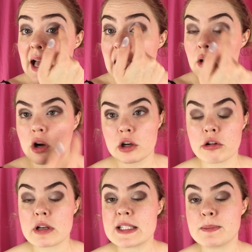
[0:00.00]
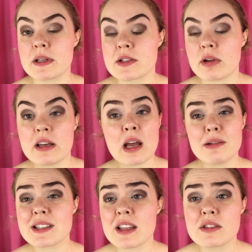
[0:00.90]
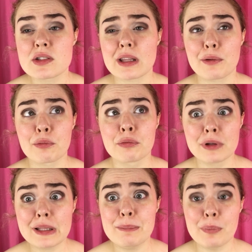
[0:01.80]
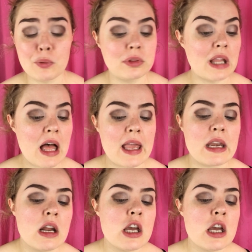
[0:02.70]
out our crease because right now it just has this like really bold line.